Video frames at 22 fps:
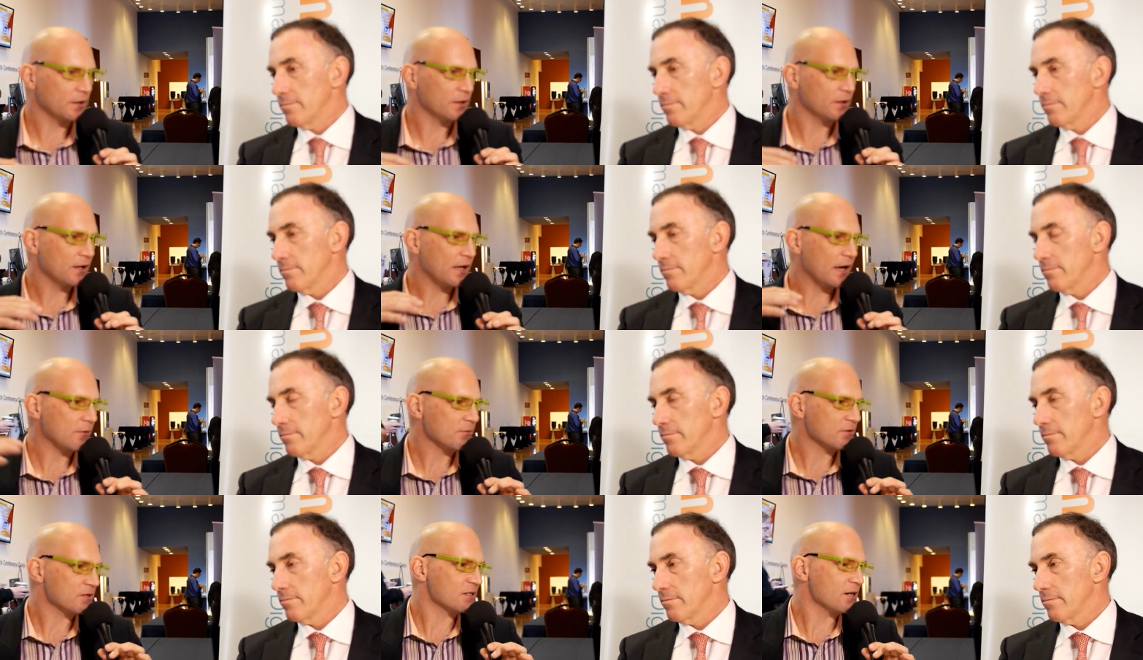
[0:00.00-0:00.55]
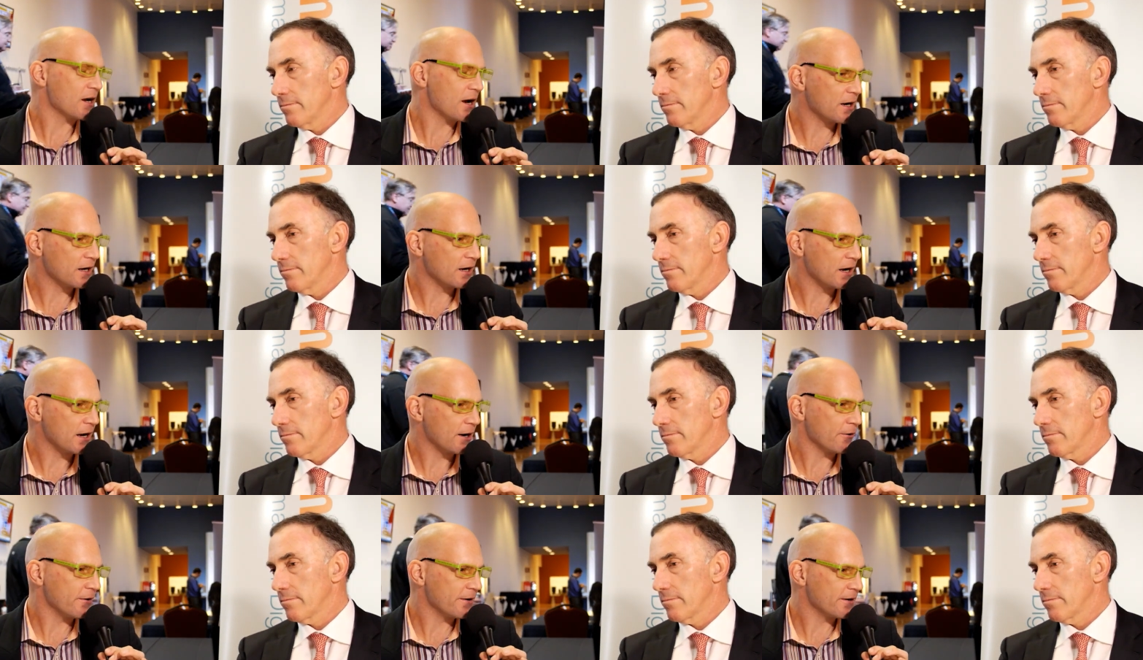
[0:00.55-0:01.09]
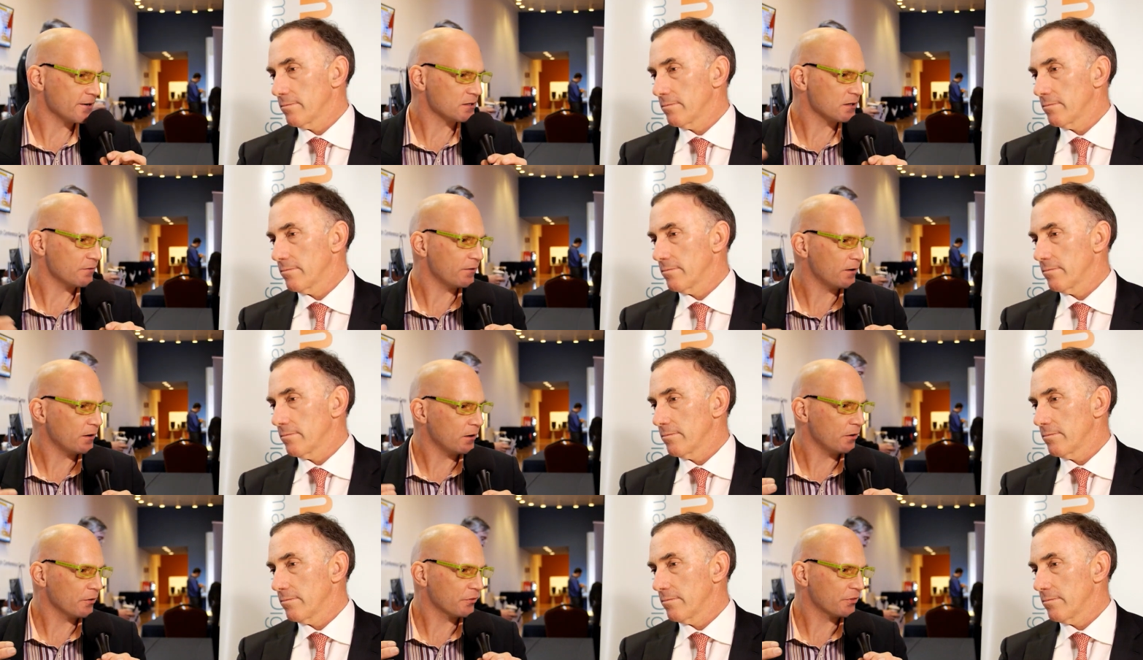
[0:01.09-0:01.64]
Speaker 1: and outside areas of
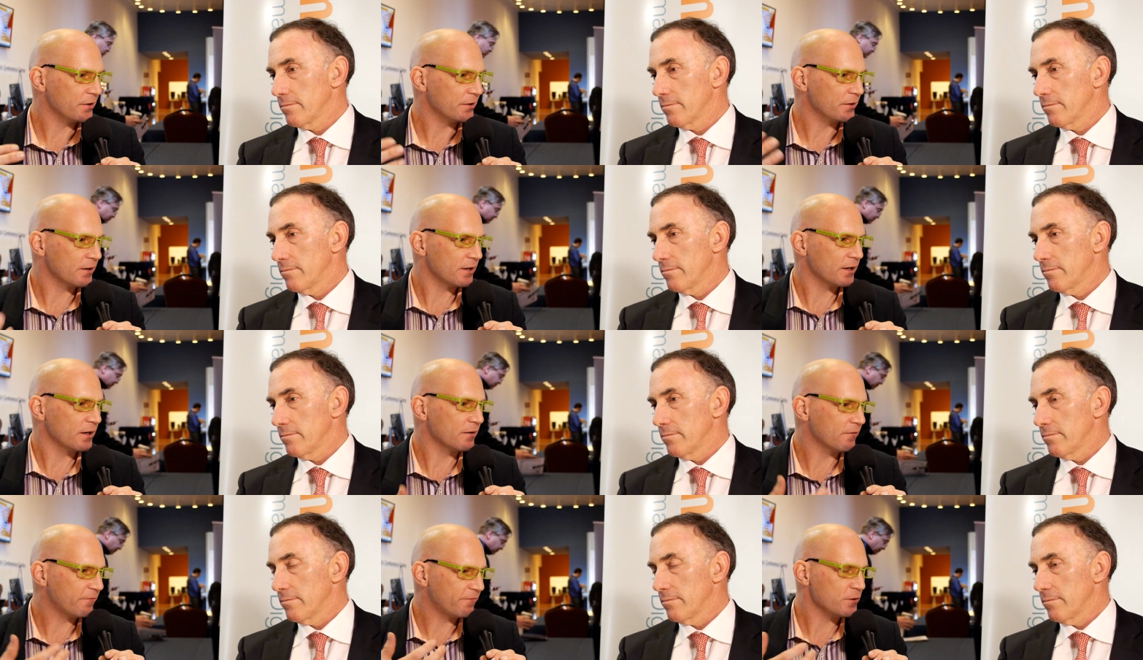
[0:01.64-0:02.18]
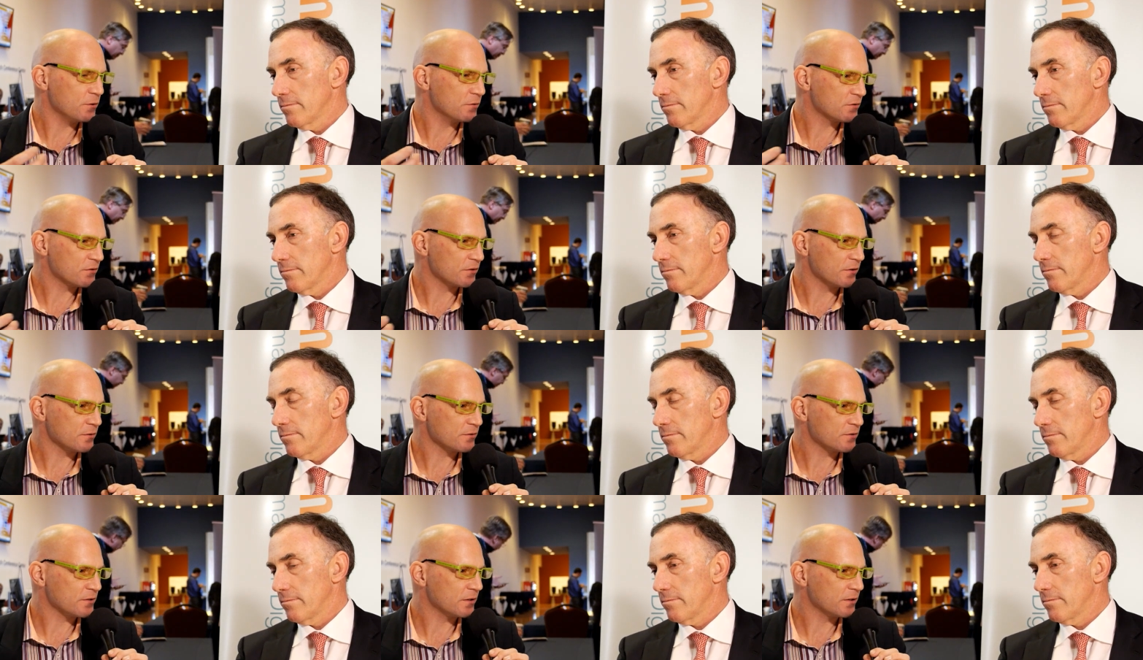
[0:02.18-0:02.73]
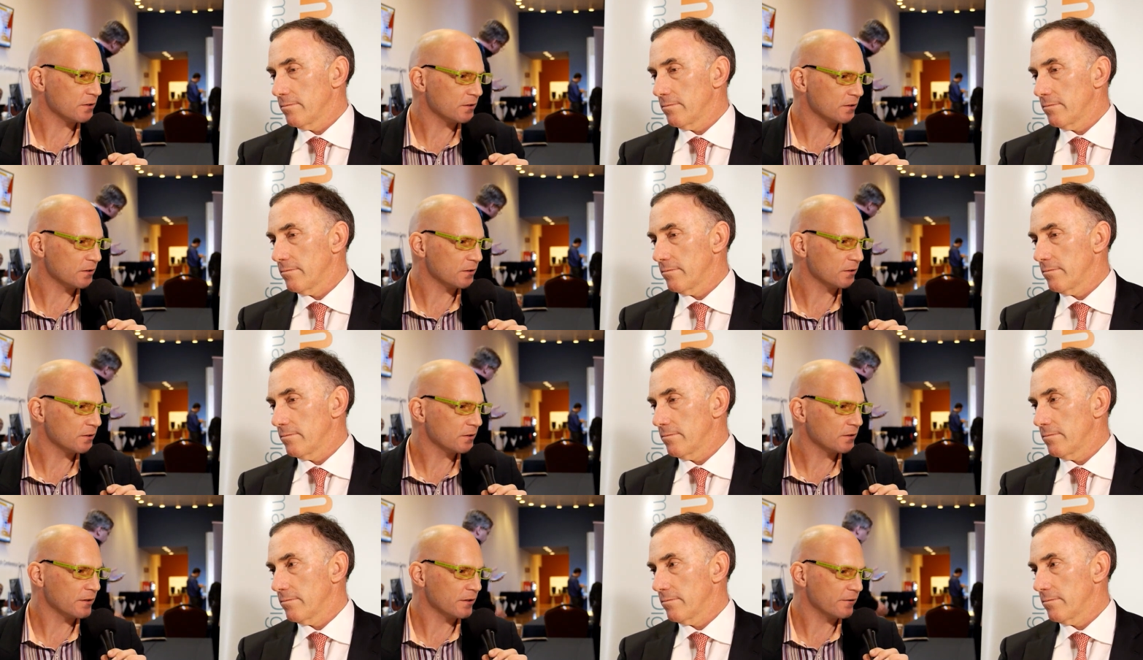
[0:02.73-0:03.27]
health and, and fuse those
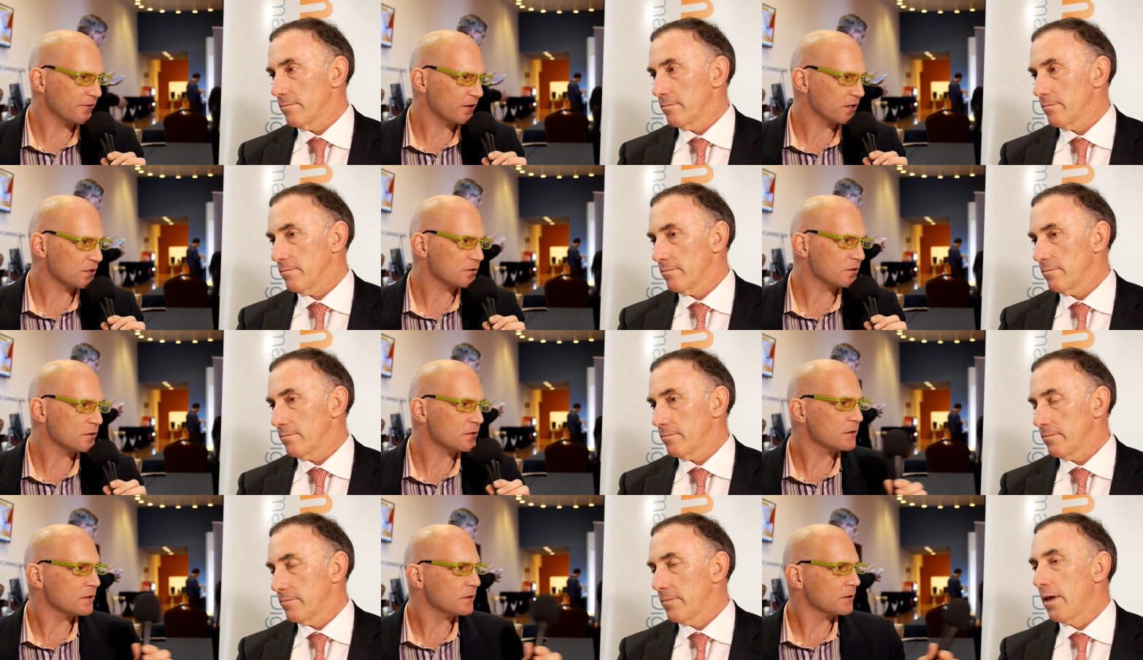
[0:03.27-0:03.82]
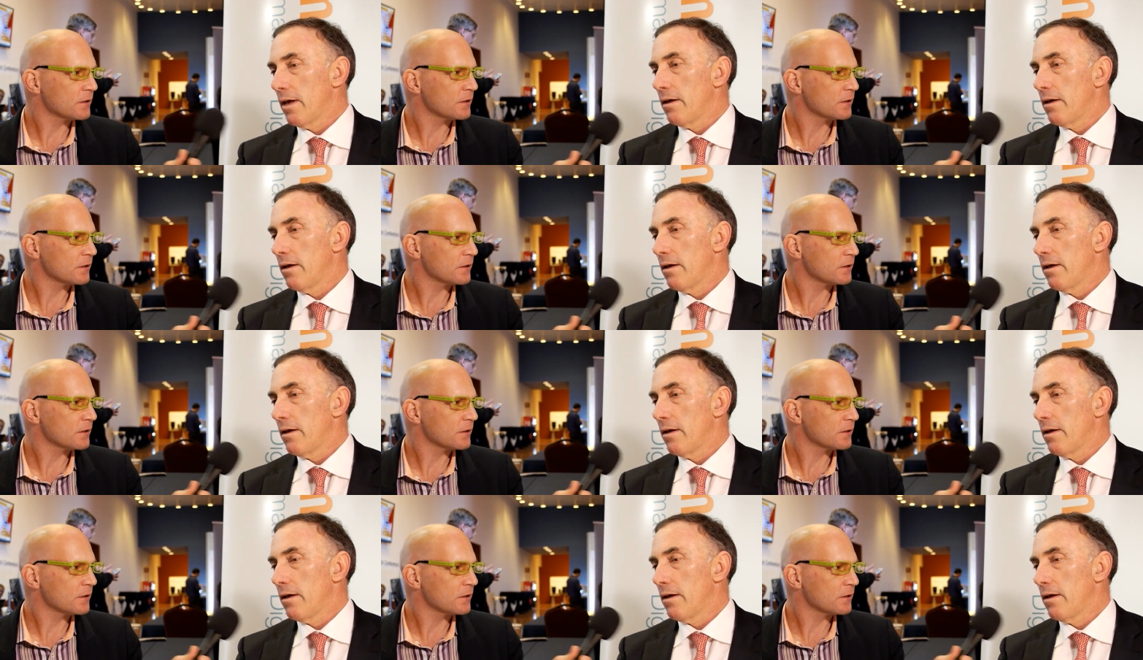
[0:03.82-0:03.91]
into innovation.